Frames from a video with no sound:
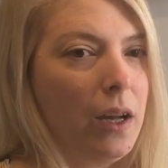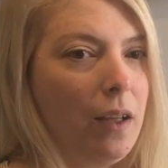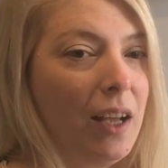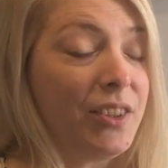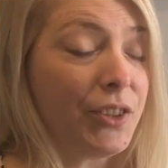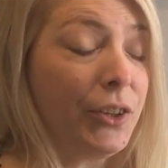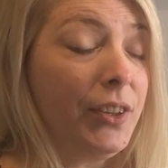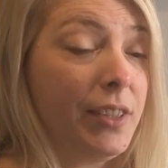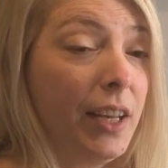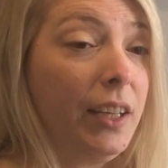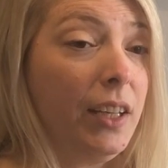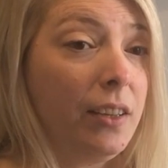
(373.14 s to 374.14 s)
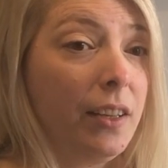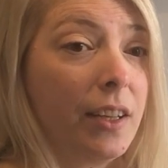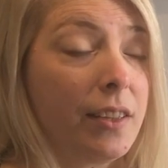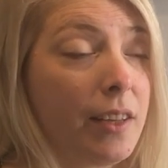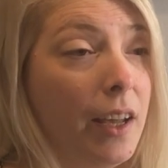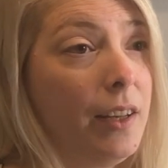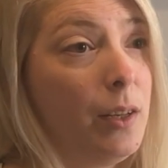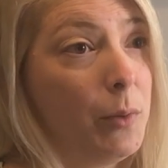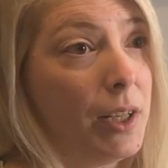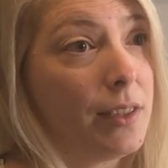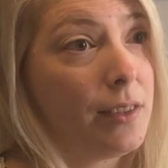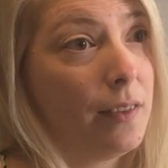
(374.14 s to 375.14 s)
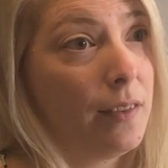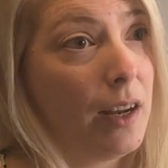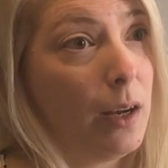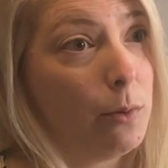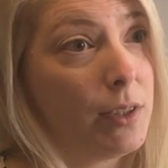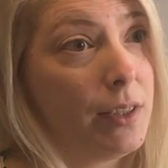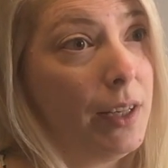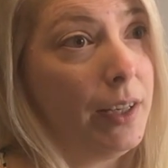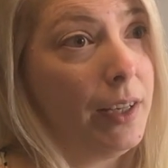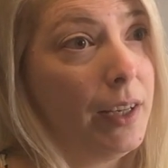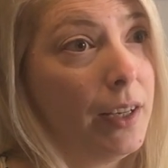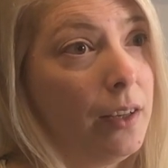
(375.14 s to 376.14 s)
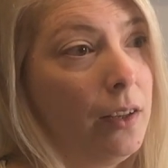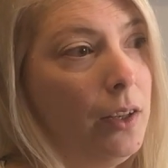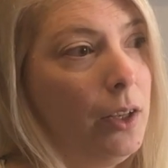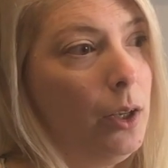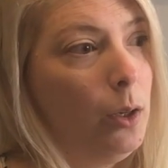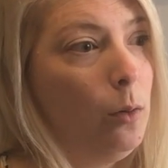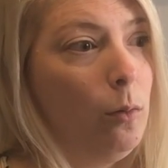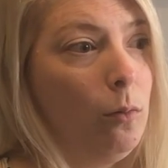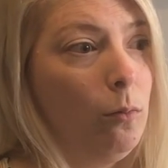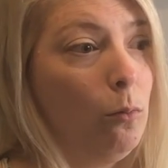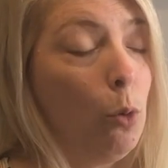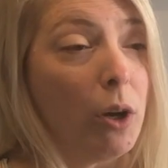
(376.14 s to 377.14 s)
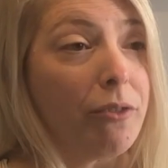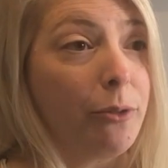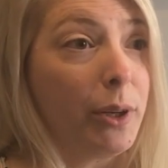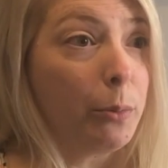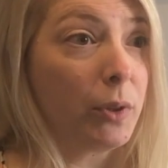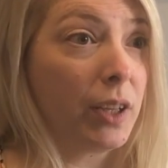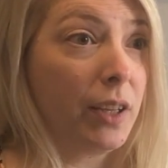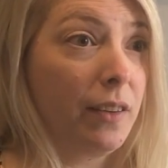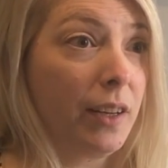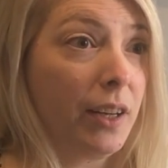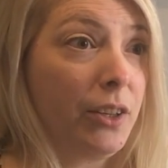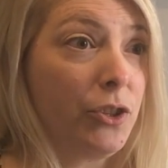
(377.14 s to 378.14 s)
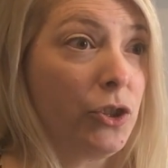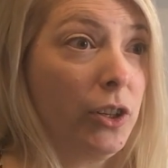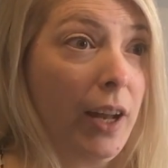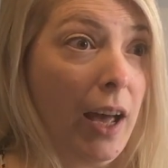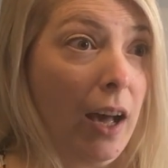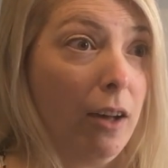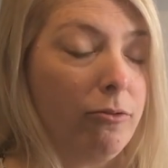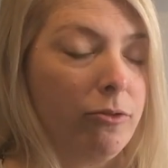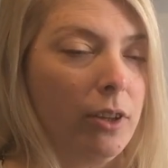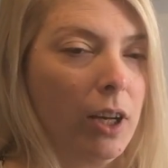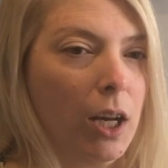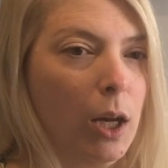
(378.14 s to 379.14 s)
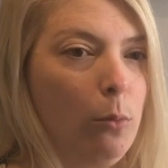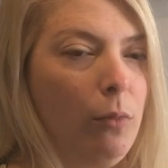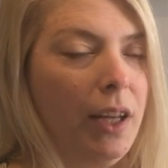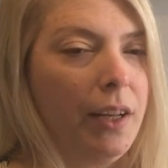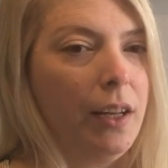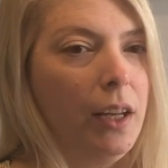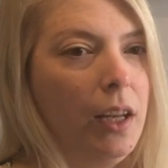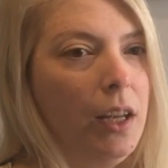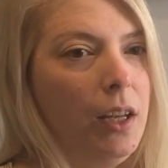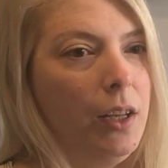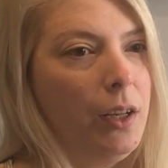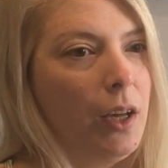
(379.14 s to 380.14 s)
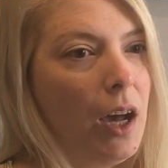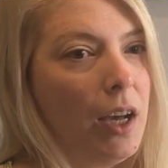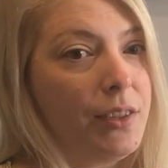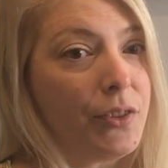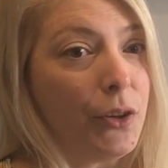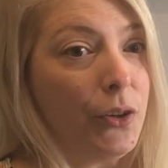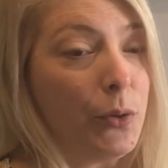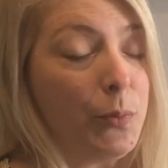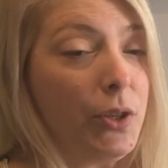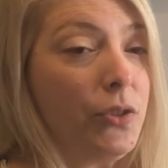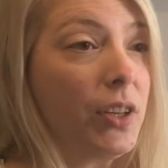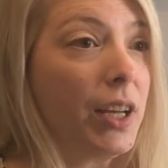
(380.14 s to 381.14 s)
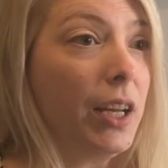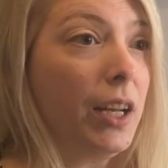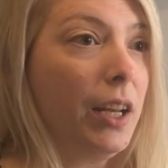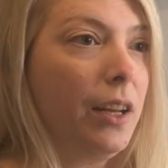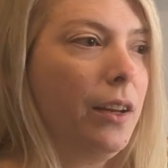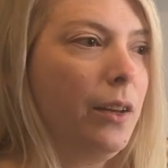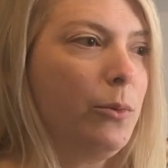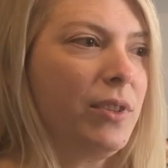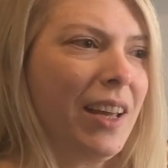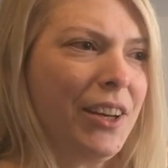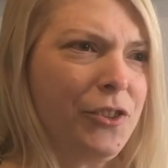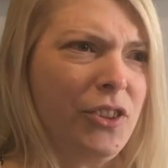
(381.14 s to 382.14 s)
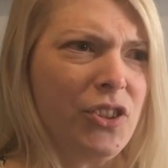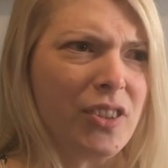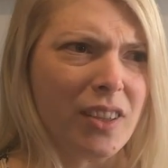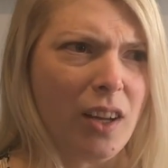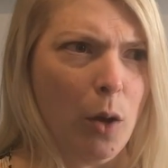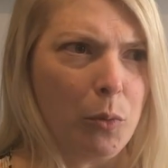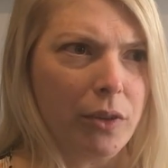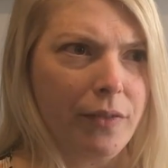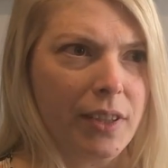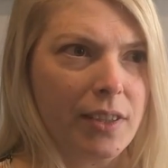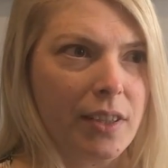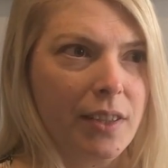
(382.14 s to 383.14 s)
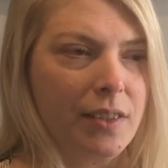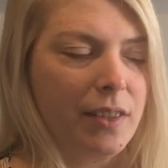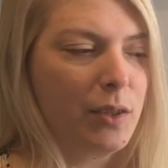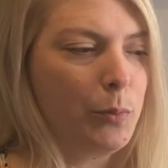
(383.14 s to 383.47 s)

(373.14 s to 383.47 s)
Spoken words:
I started taking the anxiety medicine that I was taking more frequently than I should have. And I started abusing it, and it was actually just a couple of instances,